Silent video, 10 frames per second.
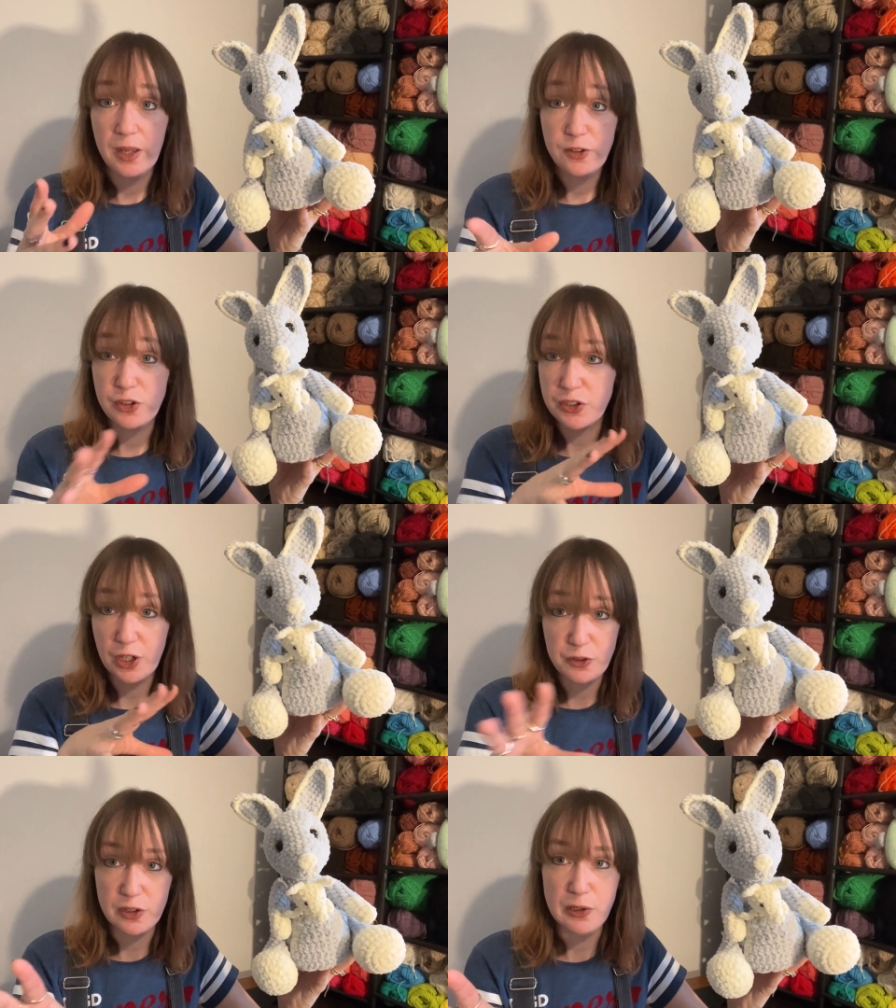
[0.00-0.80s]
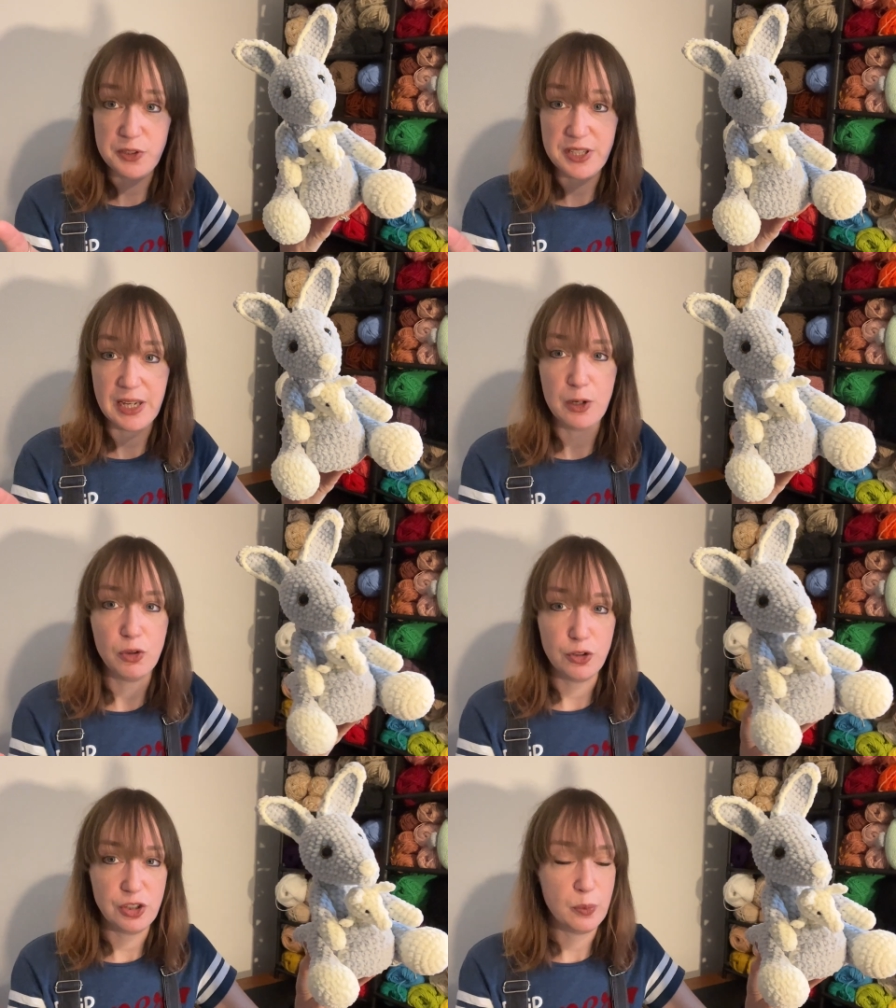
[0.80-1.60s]
just go to the Lucy Kate
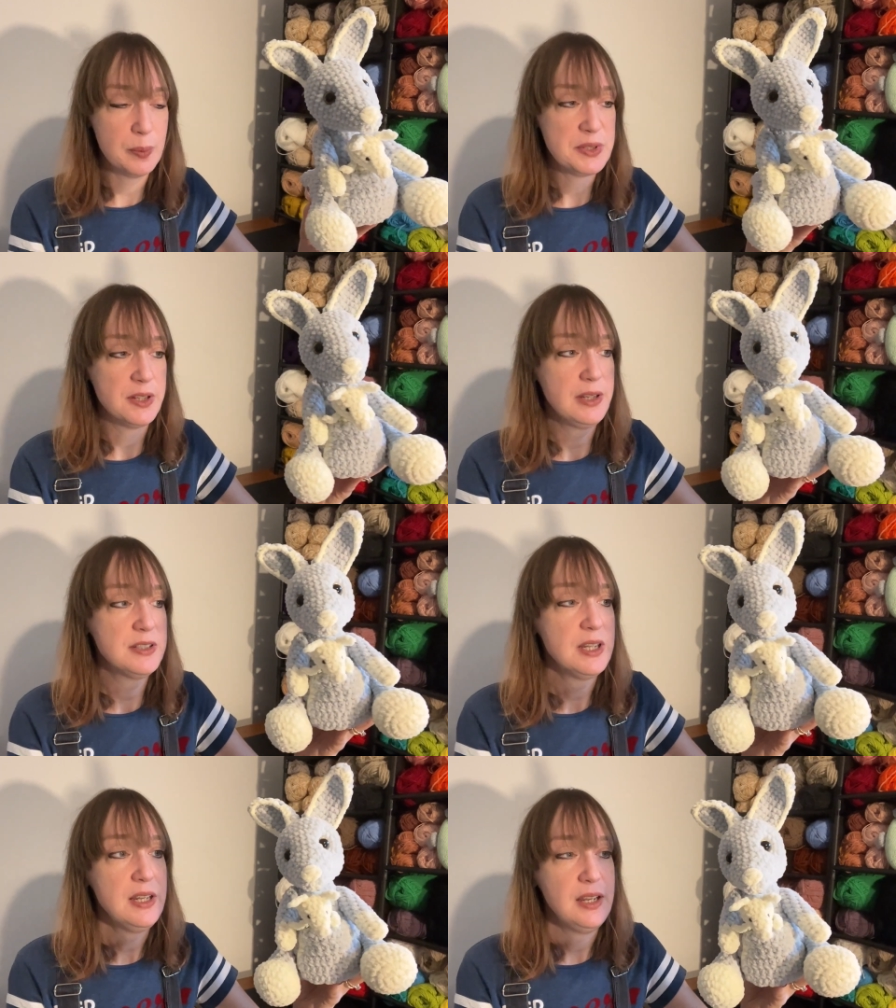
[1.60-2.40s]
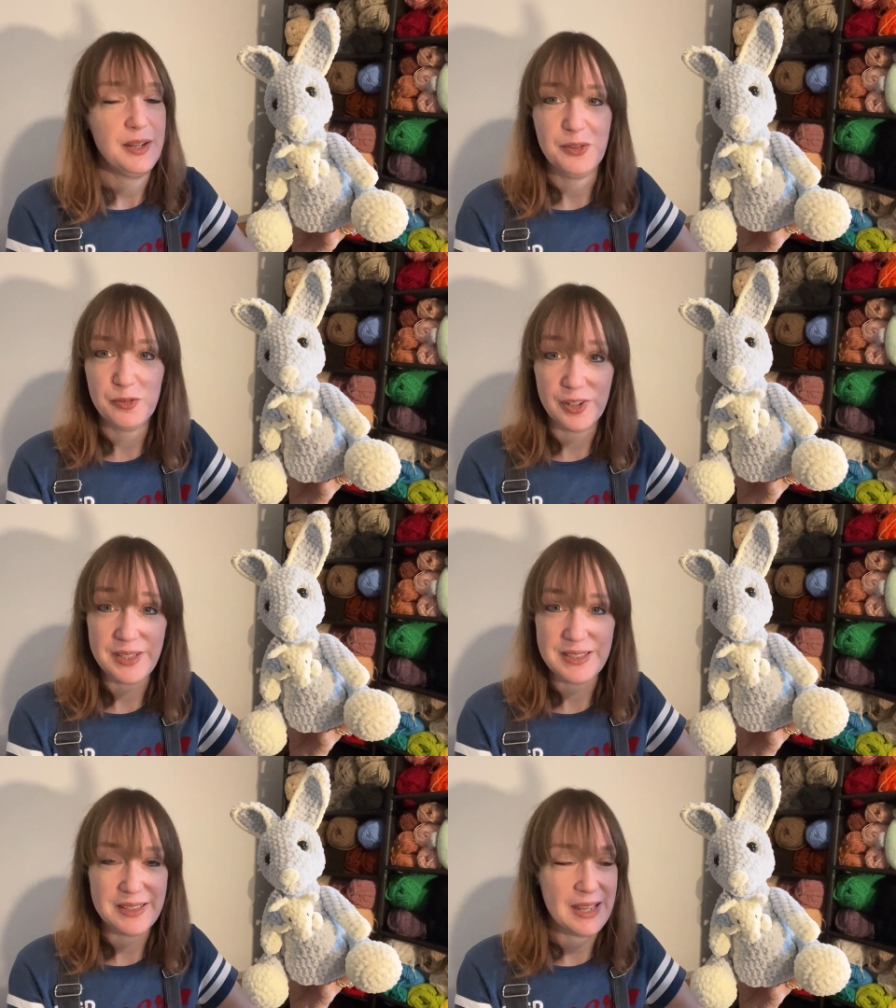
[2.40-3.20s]
Crochet website and you'll
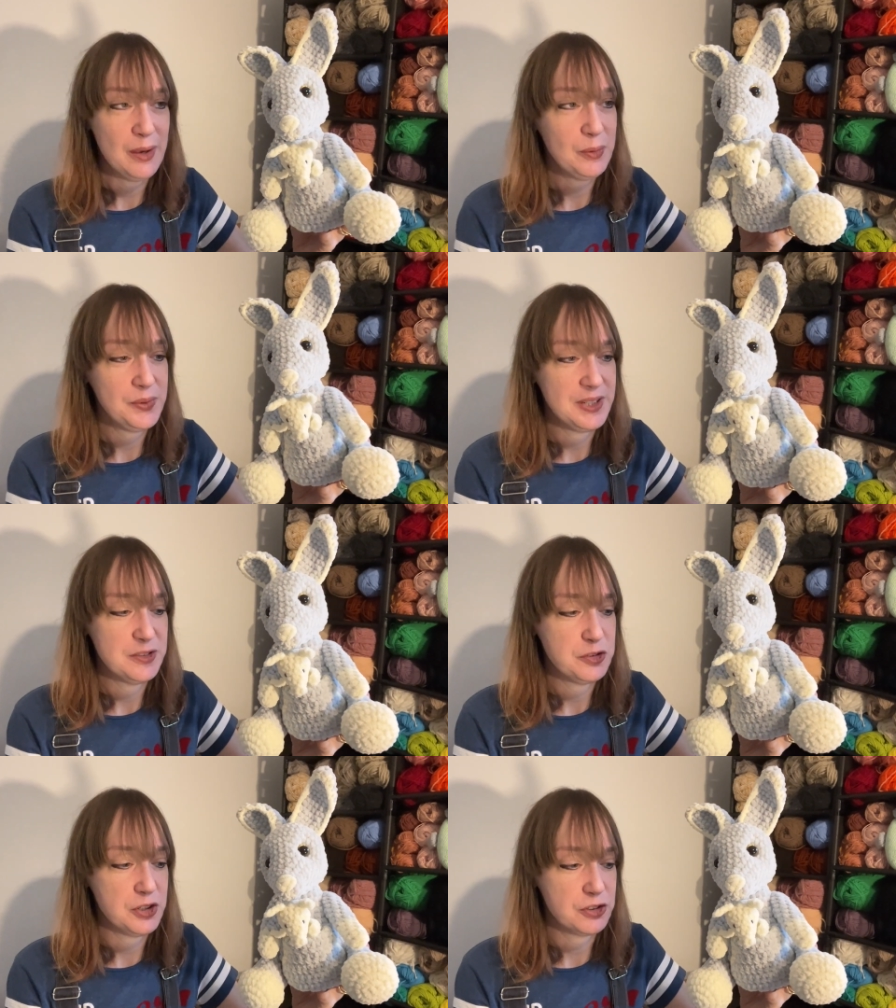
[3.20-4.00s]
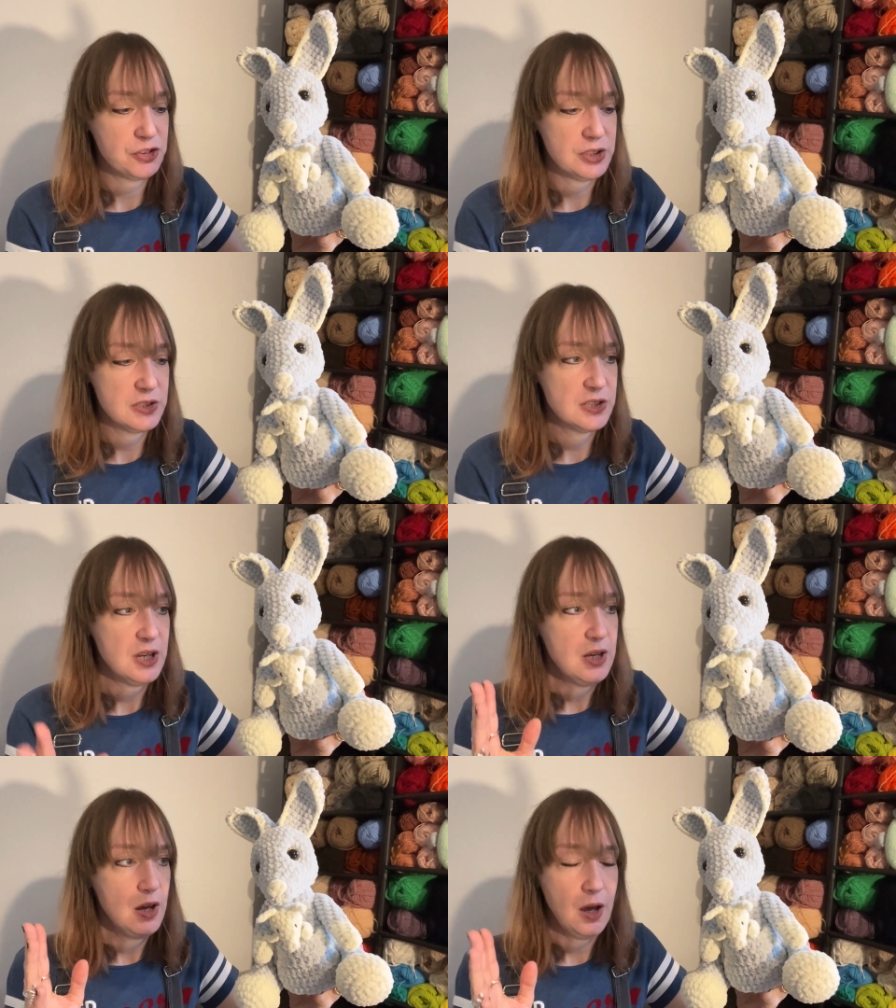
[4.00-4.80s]
find it there, all the instructions.
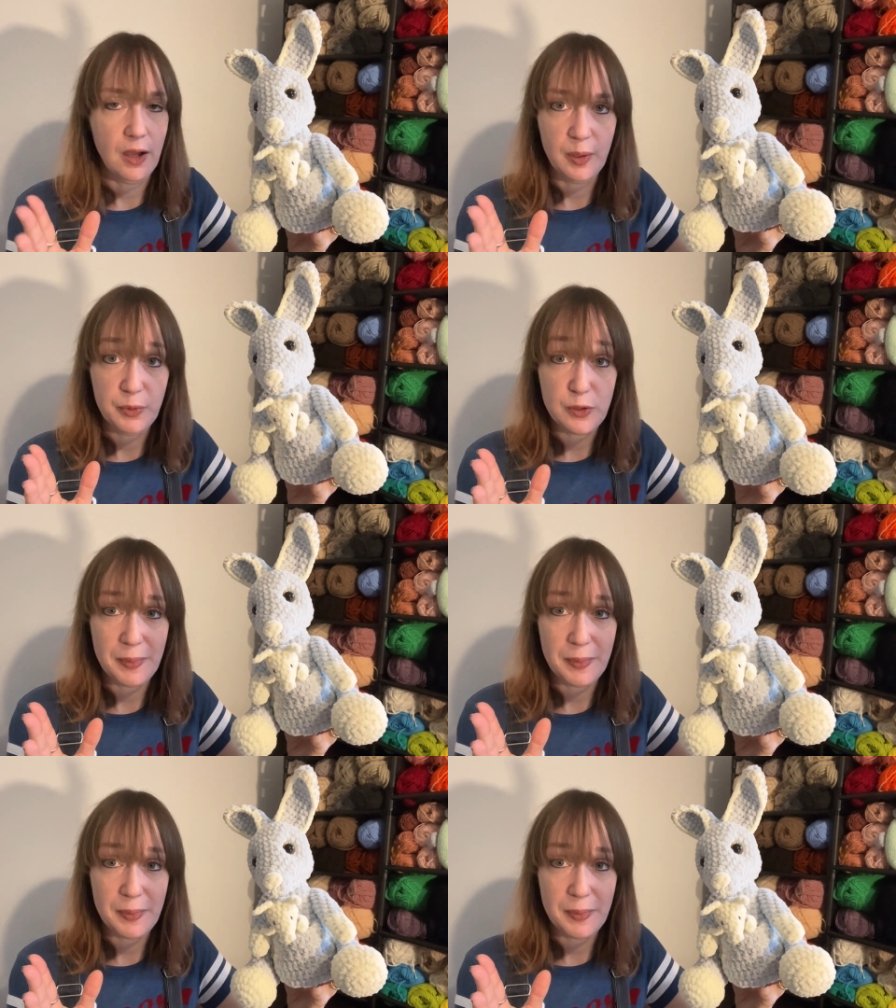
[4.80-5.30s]
I would